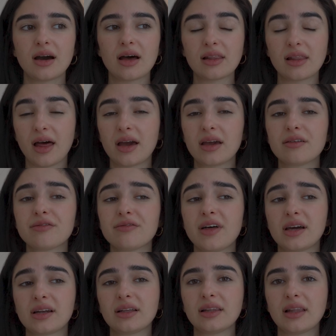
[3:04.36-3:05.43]
a life
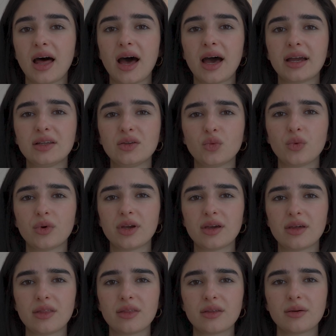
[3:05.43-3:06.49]
that aligned
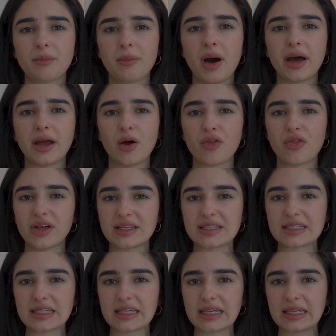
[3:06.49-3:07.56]
with my
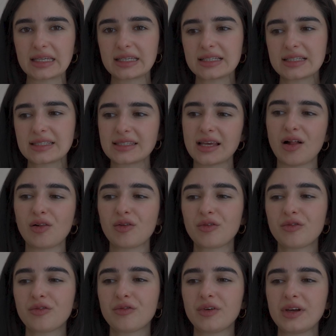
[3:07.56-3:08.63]
authentic
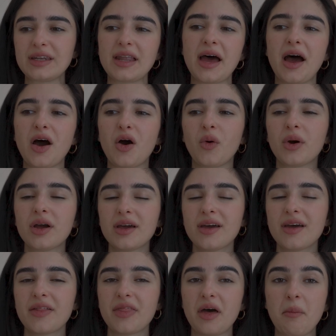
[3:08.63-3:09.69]
self. And now
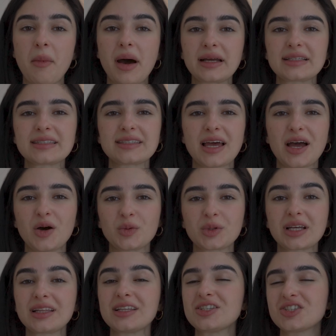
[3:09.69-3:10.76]
that might
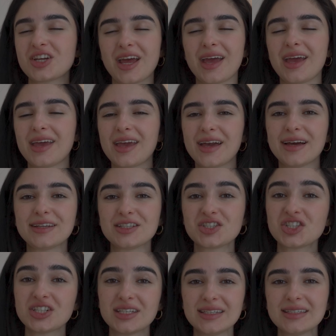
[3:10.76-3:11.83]
sound cliche and
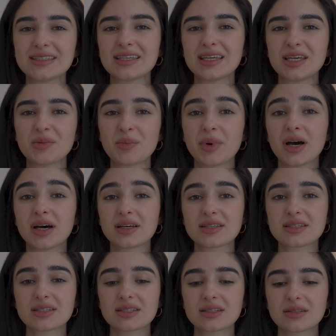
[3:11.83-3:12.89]
cheesy,
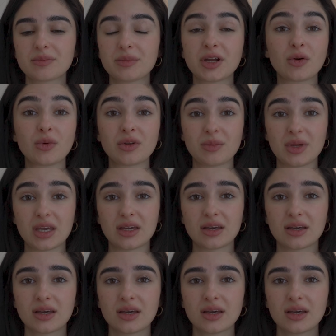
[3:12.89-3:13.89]
but bear with me.